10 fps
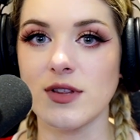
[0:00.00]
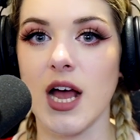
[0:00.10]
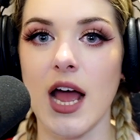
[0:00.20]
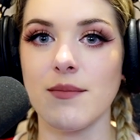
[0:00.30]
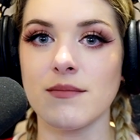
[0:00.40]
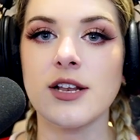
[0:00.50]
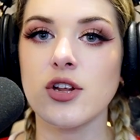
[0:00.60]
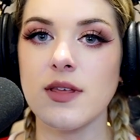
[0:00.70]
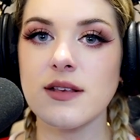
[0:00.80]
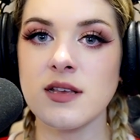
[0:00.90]
all time. In
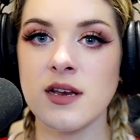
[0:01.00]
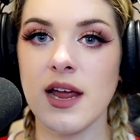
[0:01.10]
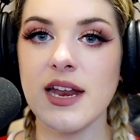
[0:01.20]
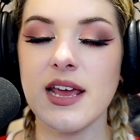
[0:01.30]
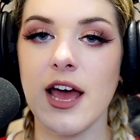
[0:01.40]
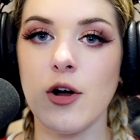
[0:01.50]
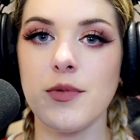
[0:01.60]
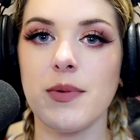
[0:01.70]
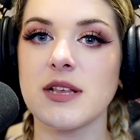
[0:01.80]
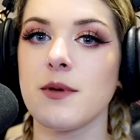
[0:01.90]
2009, he helped
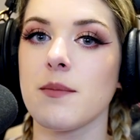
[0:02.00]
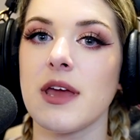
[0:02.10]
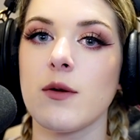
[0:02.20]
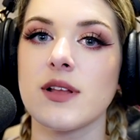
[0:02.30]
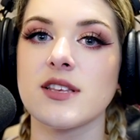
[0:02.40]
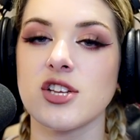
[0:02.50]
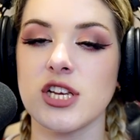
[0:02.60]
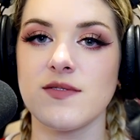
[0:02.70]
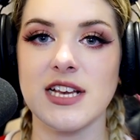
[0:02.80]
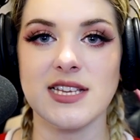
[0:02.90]
the Pittsburgh Penguins
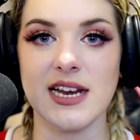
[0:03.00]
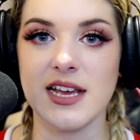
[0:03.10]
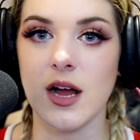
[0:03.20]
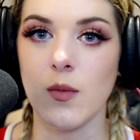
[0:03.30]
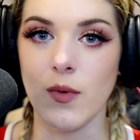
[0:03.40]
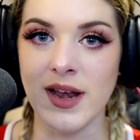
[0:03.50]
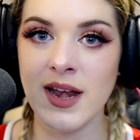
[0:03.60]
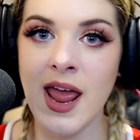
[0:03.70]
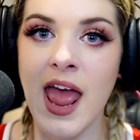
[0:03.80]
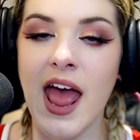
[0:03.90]
achieve their Stanley Cup
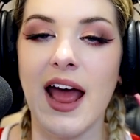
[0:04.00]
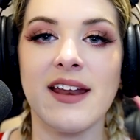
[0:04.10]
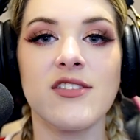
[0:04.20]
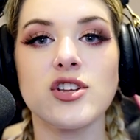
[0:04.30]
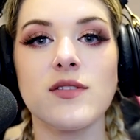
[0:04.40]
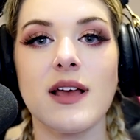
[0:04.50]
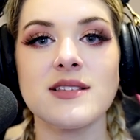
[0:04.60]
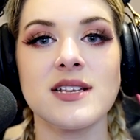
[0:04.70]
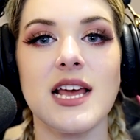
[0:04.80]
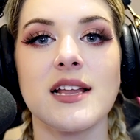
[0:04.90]
win, and in the
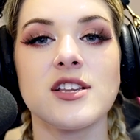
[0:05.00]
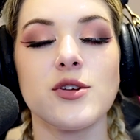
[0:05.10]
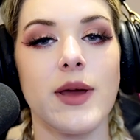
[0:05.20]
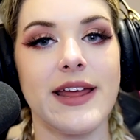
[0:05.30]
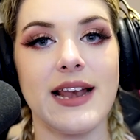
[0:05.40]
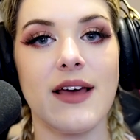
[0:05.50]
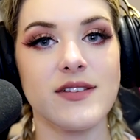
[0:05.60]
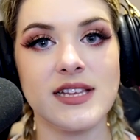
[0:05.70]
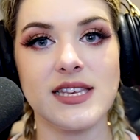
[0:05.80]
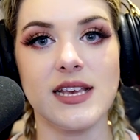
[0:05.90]
2010 to
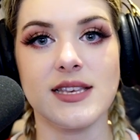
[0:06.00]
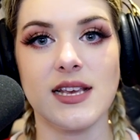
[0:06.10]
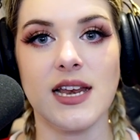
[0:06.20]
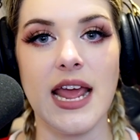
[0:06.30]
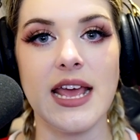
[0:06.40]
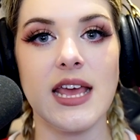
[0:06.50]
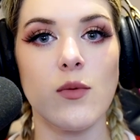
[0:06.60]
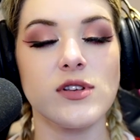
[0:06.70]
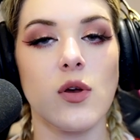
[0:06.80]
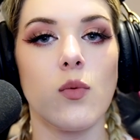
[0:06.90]
11 season, he
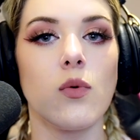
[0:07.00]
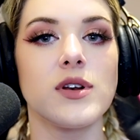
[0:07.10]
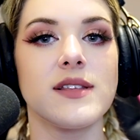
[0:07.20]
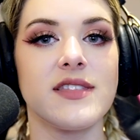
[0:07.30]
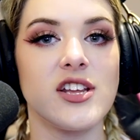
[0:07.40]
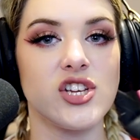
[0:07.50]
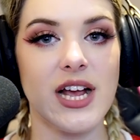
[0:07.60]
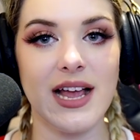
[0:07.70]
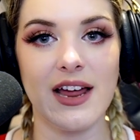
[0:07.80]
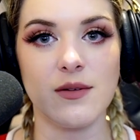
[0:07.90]
was awarded the
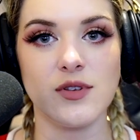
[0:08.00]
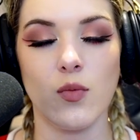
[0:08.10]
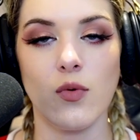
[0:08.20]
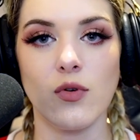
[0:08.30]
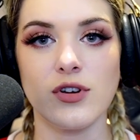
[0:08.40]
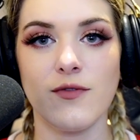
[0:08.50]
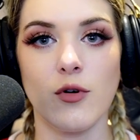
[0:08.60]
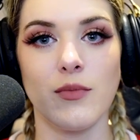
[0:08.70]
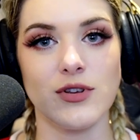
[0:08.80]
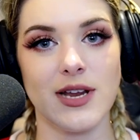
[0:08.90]
Jack Adams Award
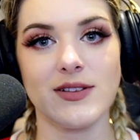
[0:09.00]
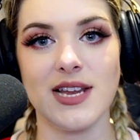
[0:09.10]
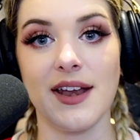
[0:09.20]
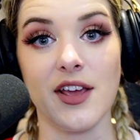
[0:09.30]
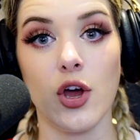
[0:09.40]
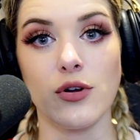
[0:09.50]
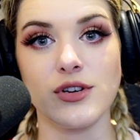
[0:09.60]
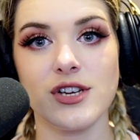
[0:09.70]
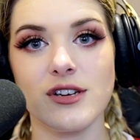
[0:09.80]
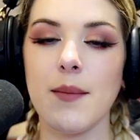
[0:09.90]
for Most Outstanding Coach.